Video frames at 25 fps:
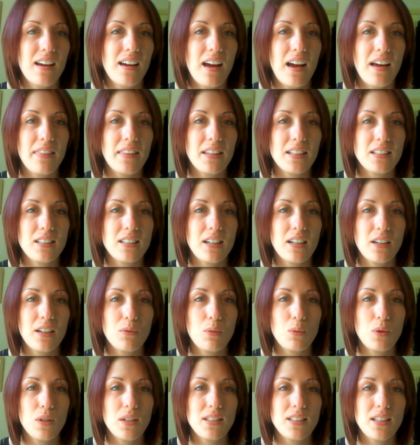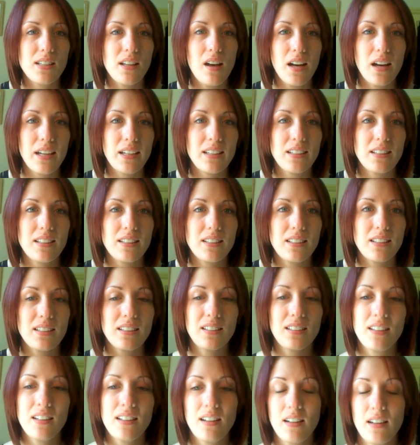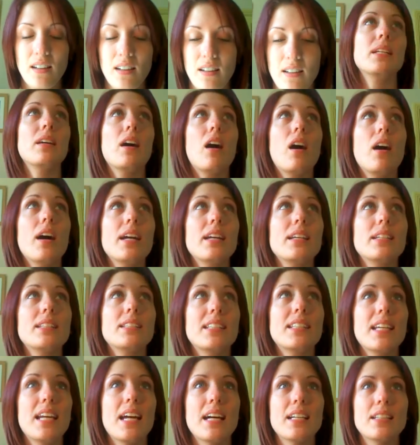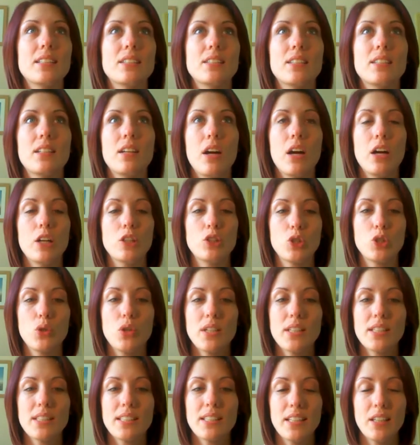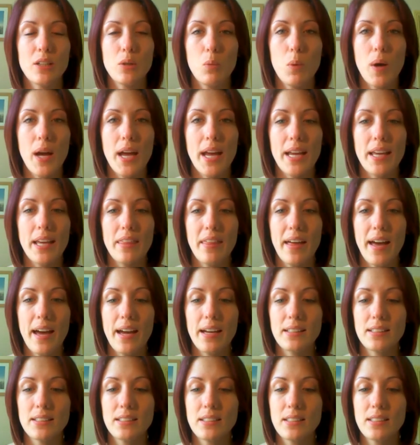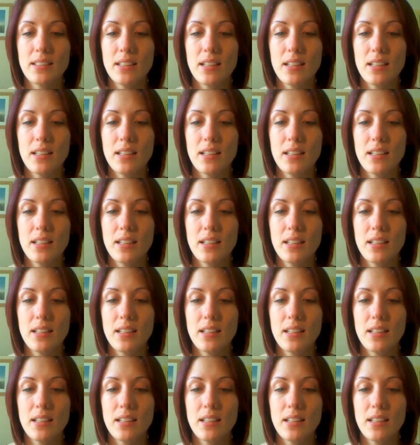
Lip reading: And that's kind of what it's like. And I see it as a choice in a way that